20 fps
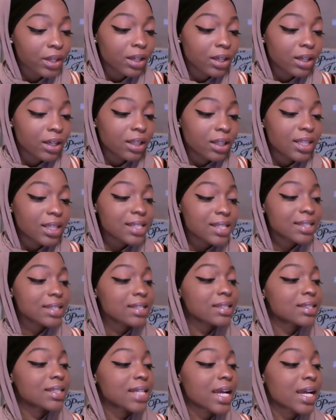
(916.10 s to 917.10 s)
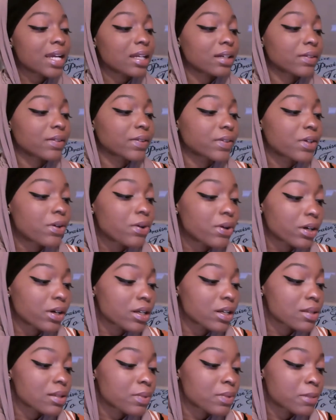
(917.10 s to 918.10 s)
This disdain, of
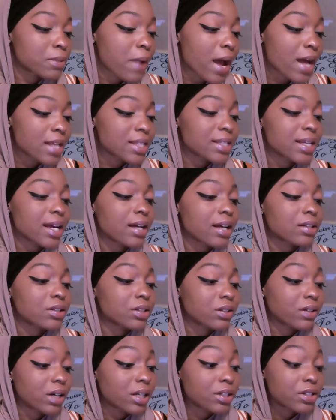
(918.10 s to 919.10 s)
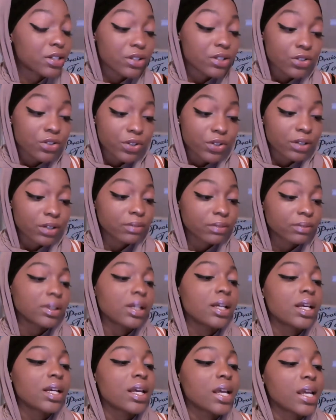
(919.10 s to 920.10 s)
course, was passed down to our children.
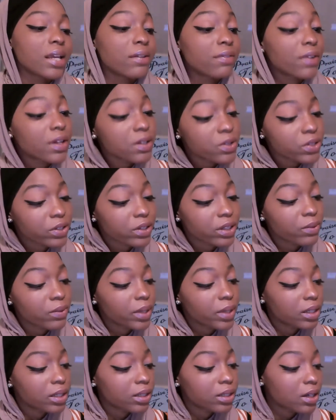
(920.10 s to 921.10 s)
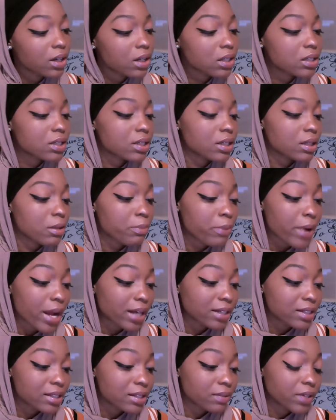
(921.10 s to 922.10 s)
Eventually, we indulged in the
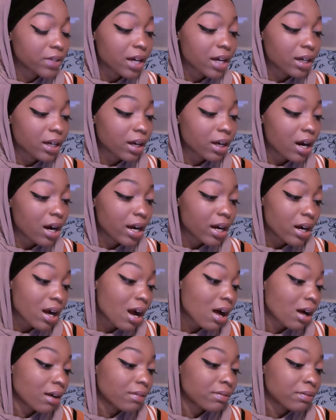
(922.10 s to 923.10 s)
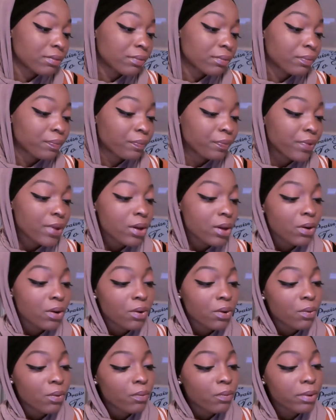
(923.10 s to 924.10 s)
practice of cutting our hair off.
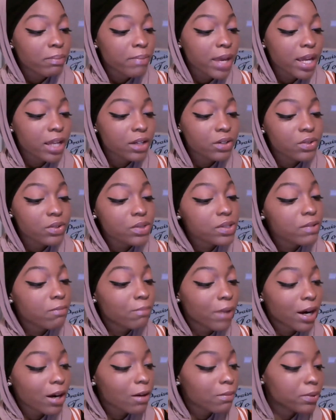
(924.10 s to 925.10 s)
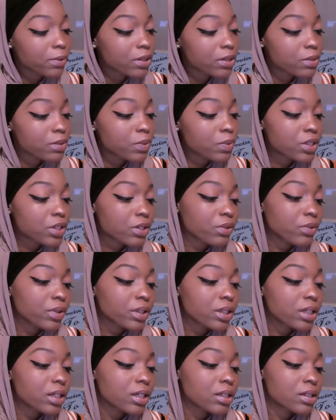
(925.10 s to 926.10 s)
We made use of barbers, which are
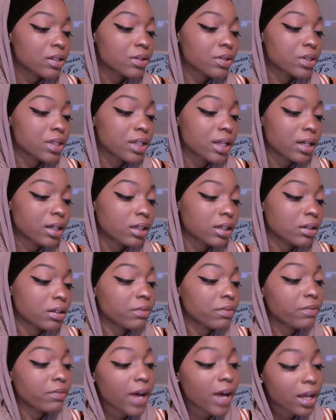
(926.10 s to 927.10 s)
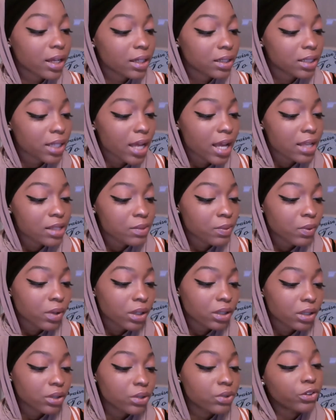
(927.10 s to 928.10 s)
really associated and defined as
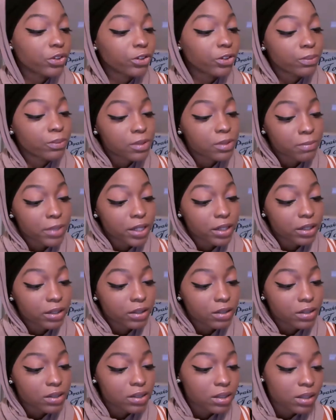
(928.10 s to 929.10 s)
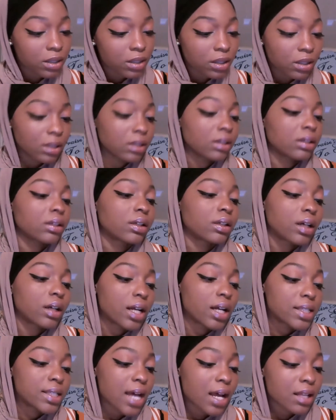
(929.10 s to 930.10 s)
one who grooms beards, a
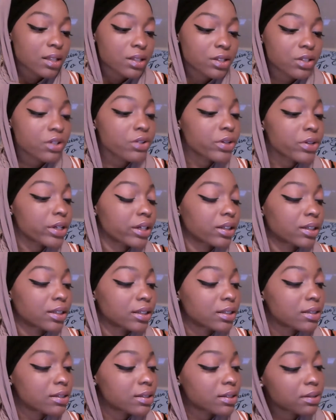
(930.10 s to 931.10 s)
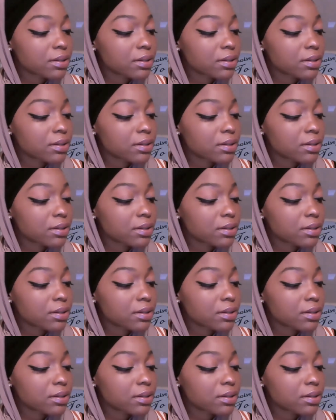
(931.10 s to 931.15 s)
tonsorialist.